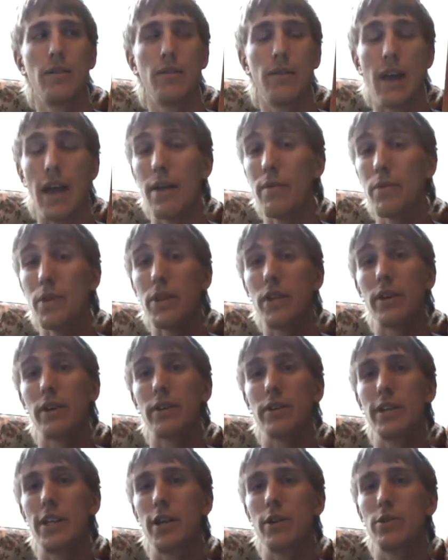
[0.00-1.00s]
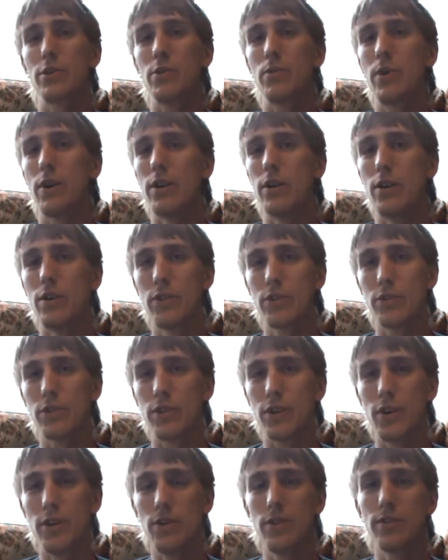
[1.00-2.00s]
everything. It tells you where all the
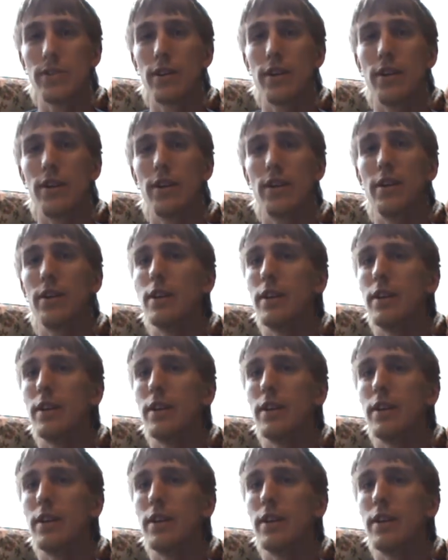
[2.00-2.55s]
skulls are,